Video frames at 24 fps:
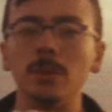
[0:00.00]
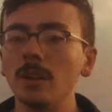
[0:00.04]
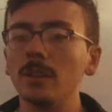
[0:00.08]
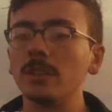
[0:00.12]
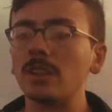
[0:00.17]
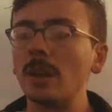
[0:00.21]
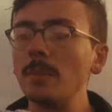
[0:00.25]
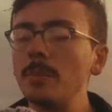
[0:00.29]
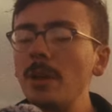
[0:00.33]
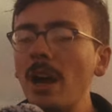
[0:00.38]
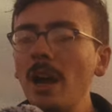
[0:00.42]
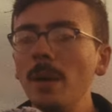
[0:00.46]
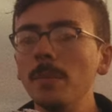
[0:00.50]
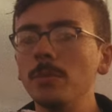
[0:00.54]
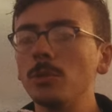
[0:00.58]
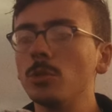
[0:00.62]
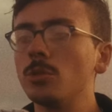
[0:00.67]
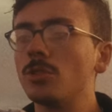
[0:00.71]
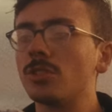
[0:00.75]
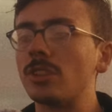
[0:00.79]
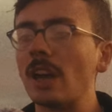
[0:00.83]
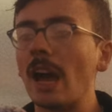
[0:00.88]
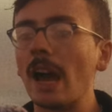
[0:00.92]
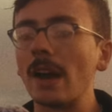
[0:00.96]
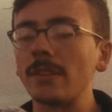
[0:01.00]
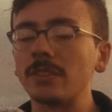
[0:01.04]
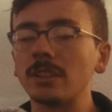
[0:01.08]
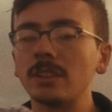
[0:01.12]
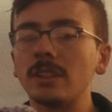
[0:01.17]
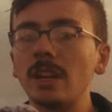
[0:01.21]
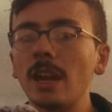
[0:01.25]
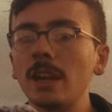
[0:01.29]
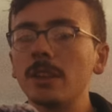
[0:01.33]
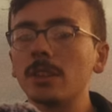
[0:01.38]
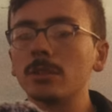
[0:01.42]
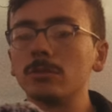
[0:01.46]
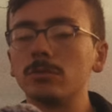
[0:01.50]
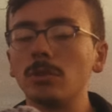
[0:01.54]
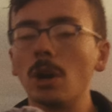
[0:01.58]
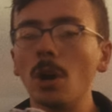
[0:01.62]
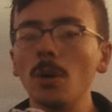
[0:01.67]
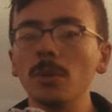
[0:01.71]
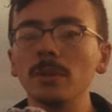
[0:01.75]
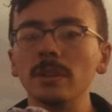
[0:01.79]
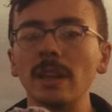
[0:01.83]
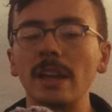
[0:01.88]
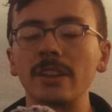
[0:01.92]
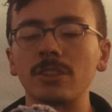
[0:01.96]
Sometimes you just have to take the
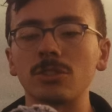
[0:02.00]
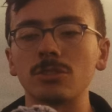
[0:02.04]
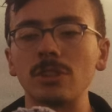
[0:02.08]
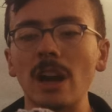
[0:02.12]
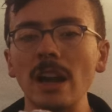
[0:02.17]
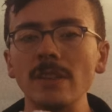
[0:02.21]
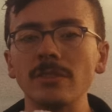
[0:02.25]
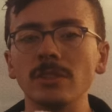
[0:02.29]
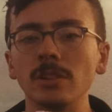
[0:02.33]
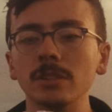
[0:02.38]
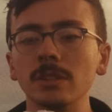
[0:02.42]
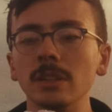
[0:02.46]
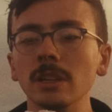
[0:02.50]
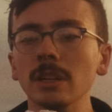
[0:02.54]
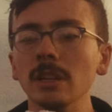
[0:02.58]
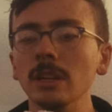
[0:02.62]
road less traveled